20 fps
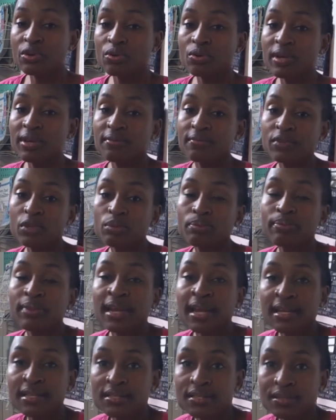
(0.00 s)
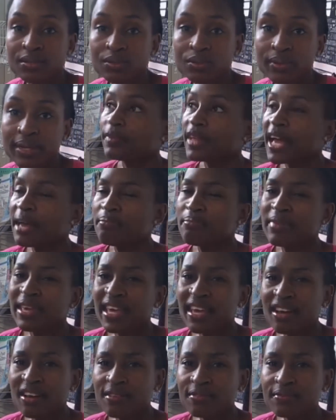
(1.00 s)
if you plan to do that. I may
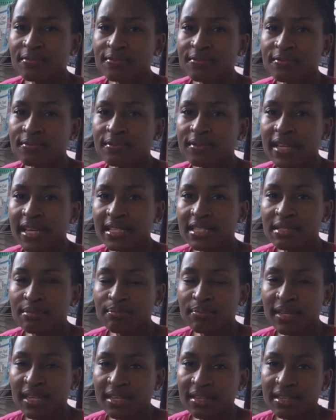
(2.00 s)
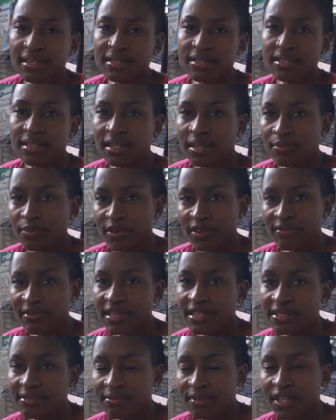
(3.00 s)
have explained it in a
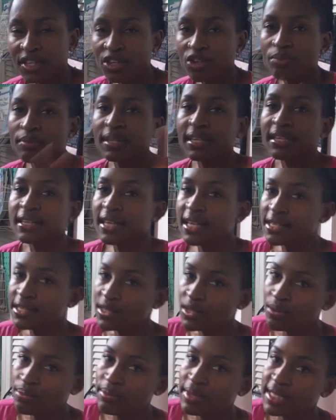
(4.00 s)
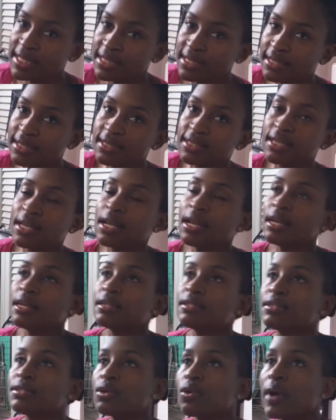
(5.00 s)
previous video, but in case you missed it.
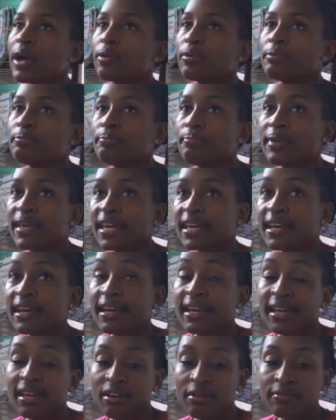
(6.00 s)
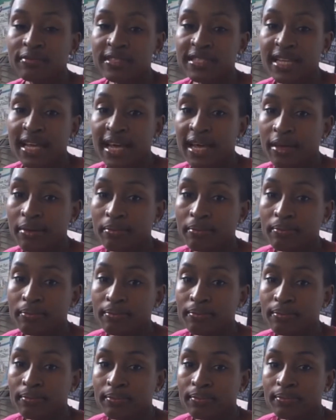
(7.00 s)
So I would bake ahead of time,
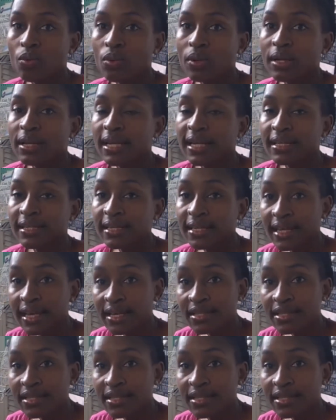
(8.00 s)
let the cakes